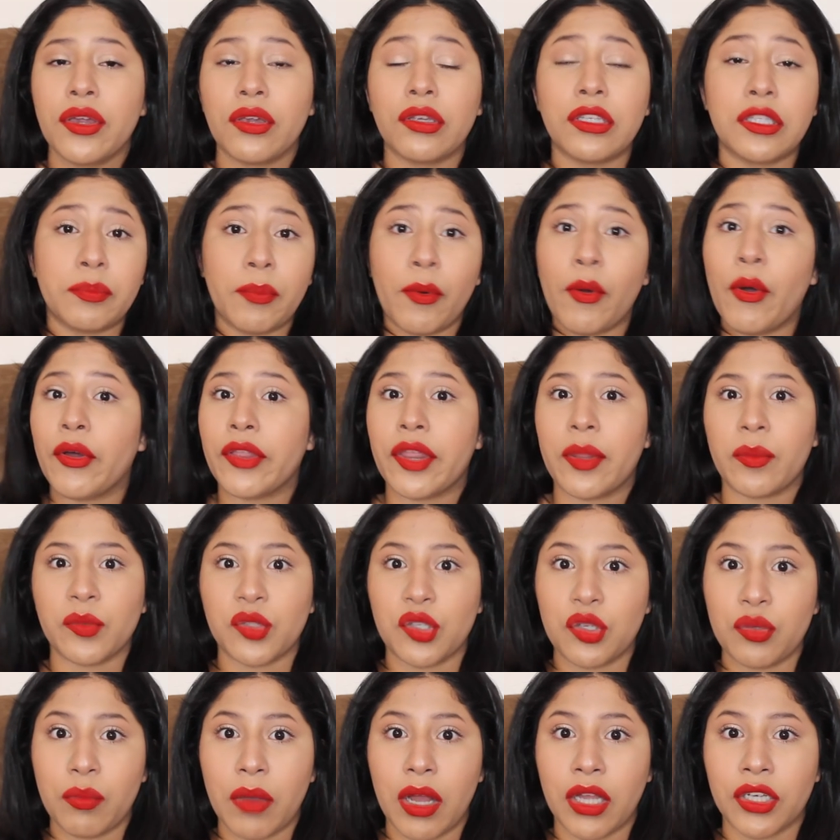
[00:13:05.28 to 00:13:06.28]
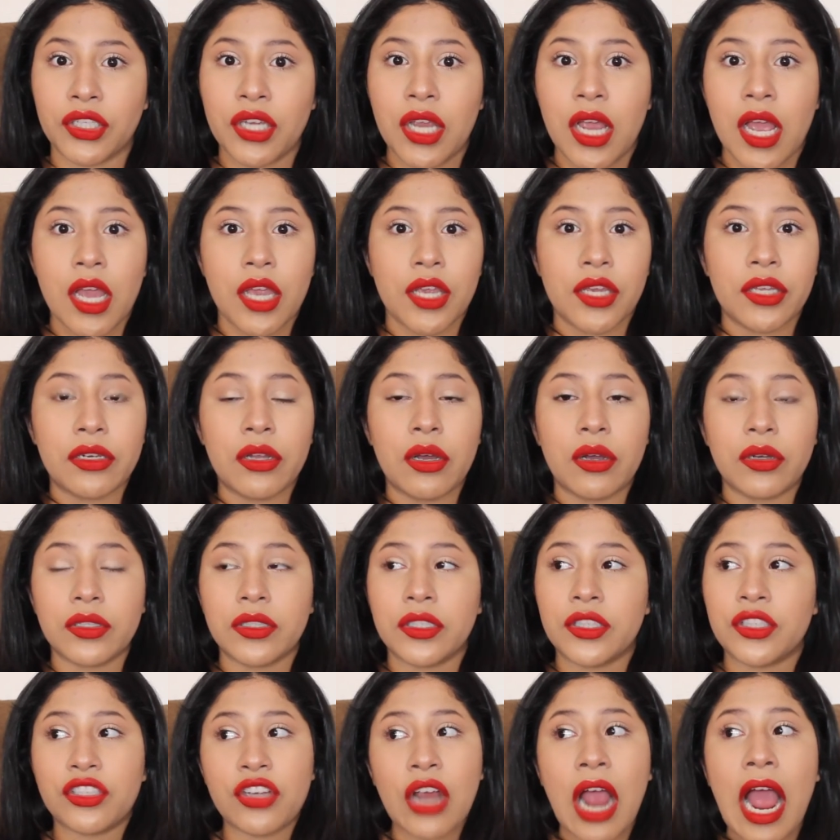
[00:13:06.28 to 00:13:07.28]
you spoil them too much, you know,
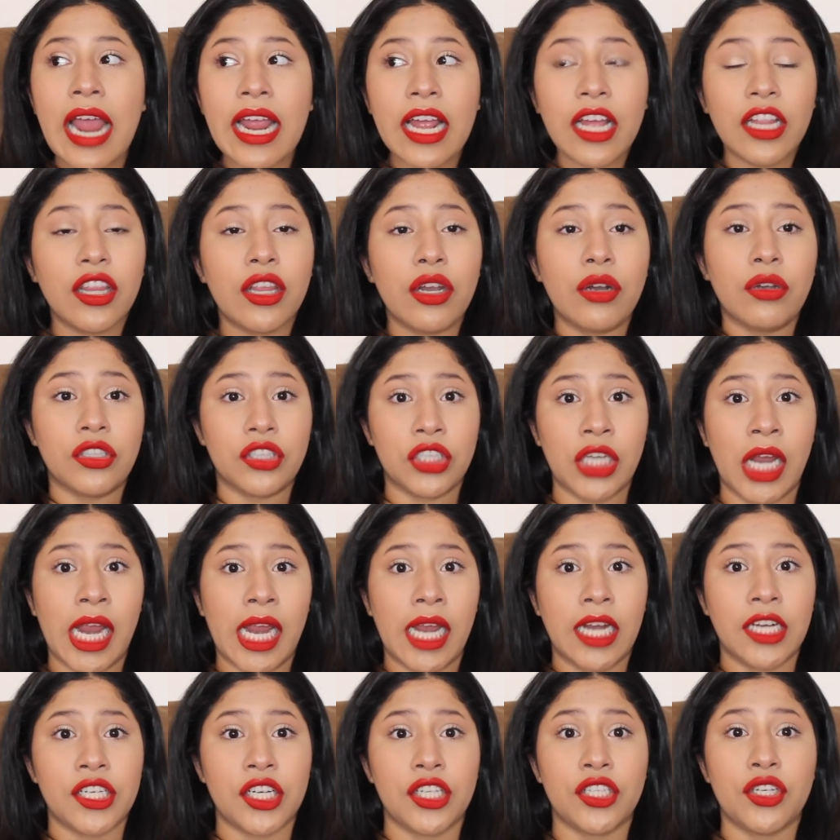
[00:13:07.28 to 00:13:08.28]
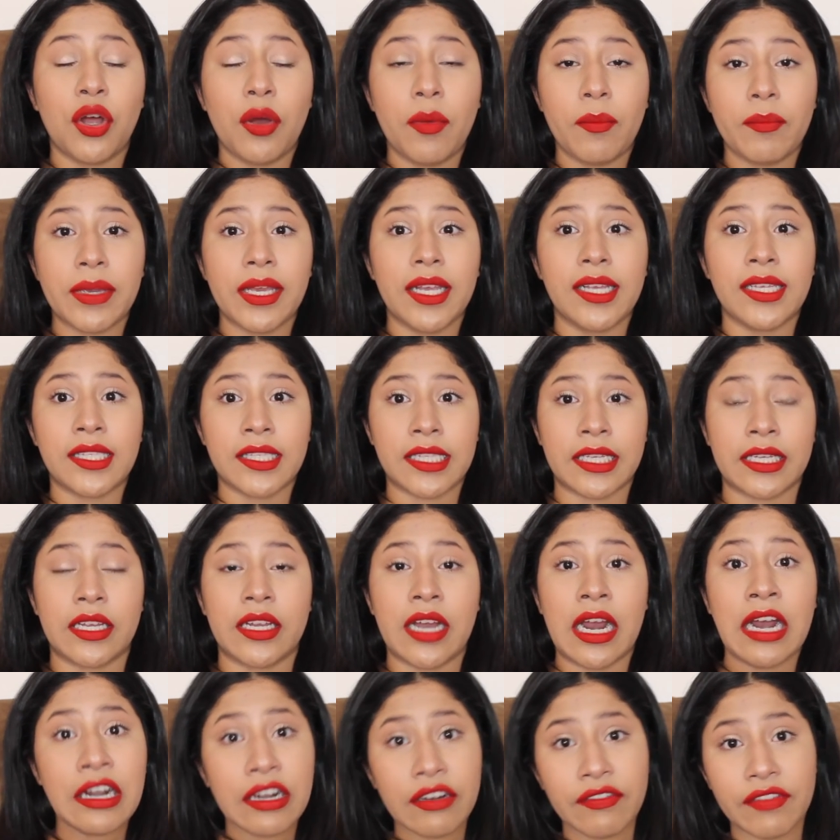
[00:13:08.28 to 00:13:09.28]
try a little change and don't be as
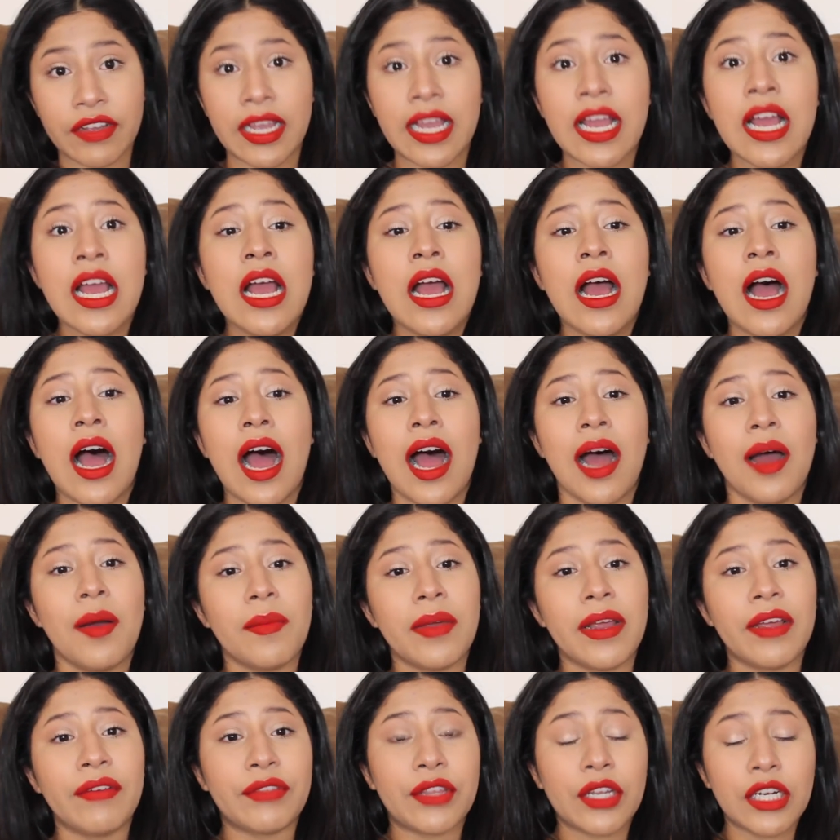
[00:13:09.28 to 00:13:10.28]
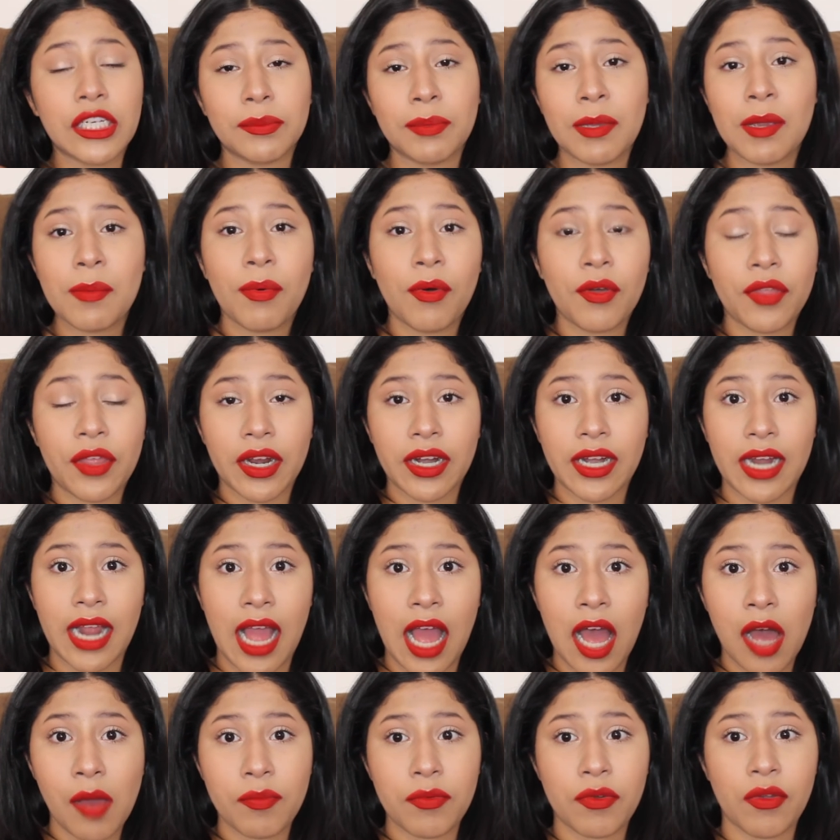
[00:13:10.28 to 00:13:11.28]
scared of it. Um, if there's people there to
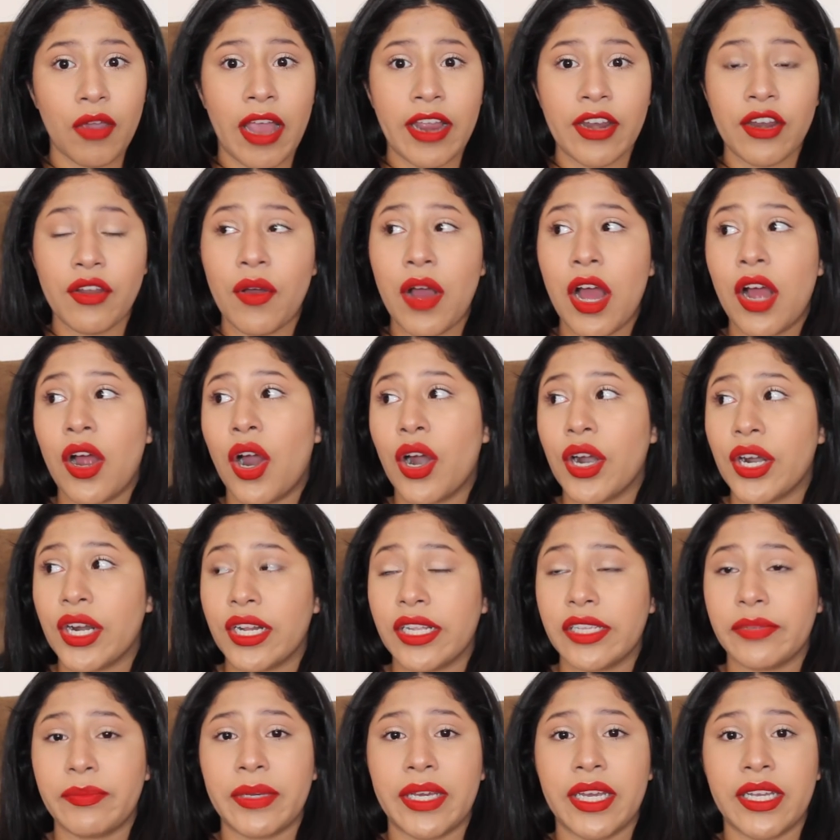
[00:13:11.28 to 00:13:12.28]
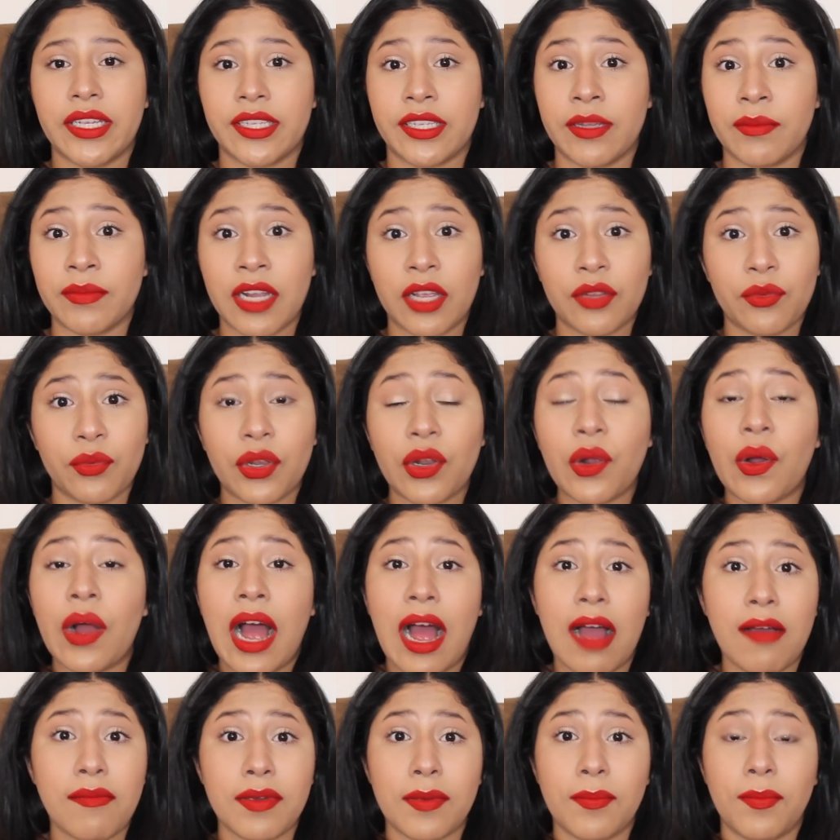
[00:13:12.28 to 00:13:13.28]
help you, I know how hard it is because sometimes we don't
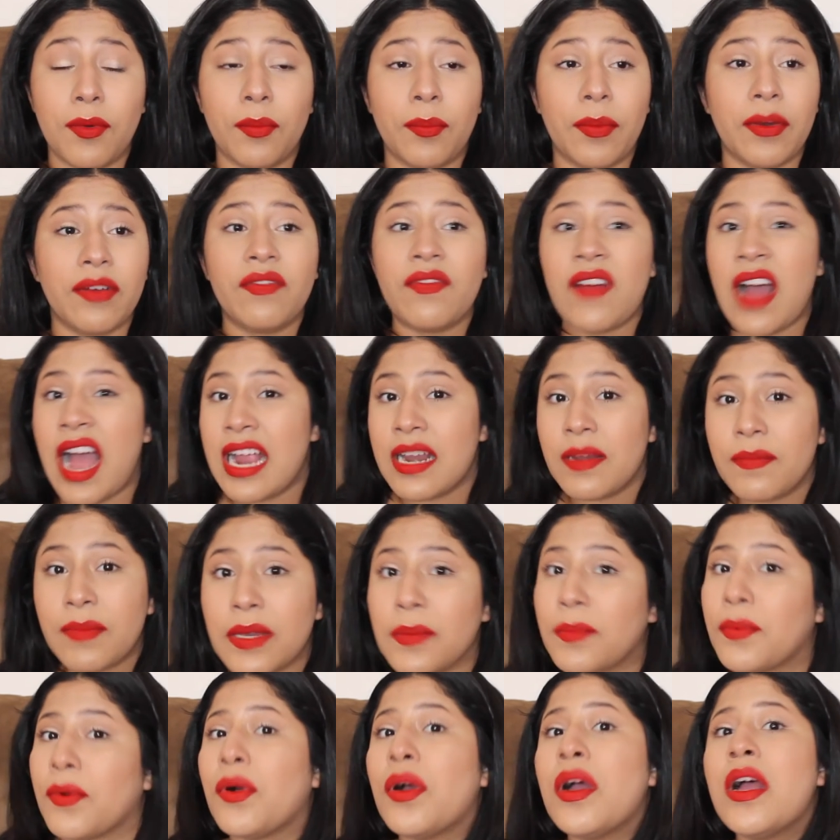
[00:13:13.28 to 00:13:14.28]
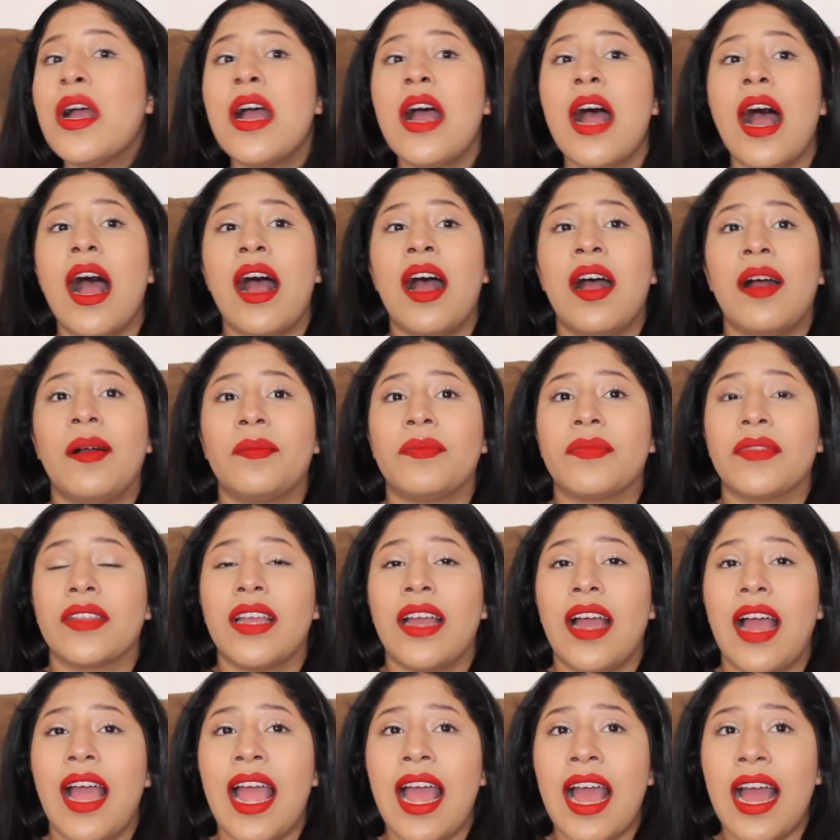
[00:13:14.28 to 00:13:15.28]
have people, but find people. Um,
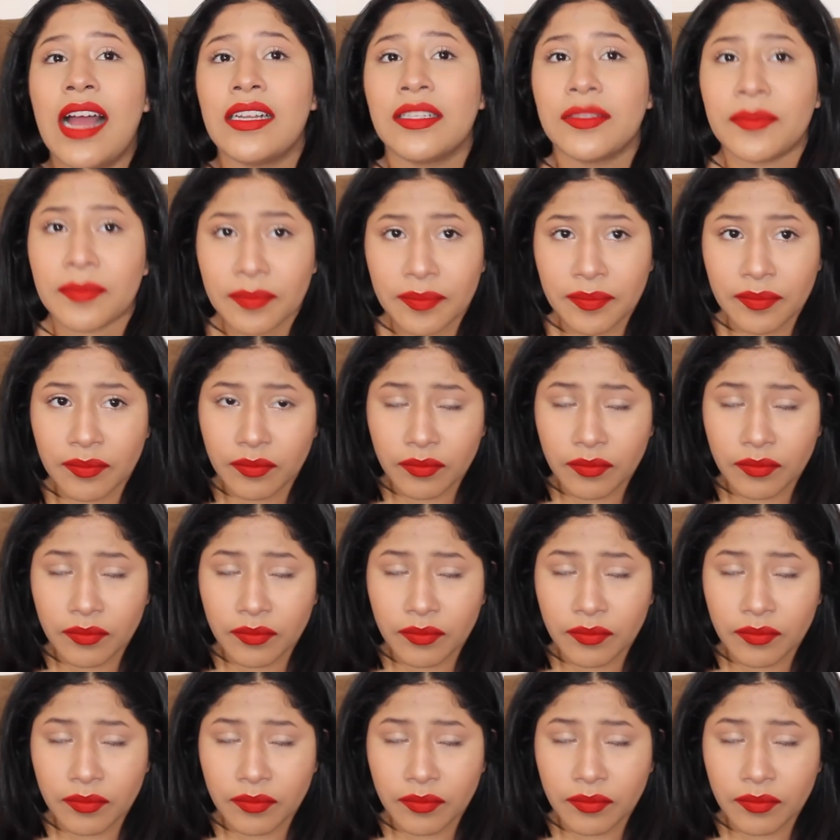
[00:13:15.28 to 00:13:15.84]
and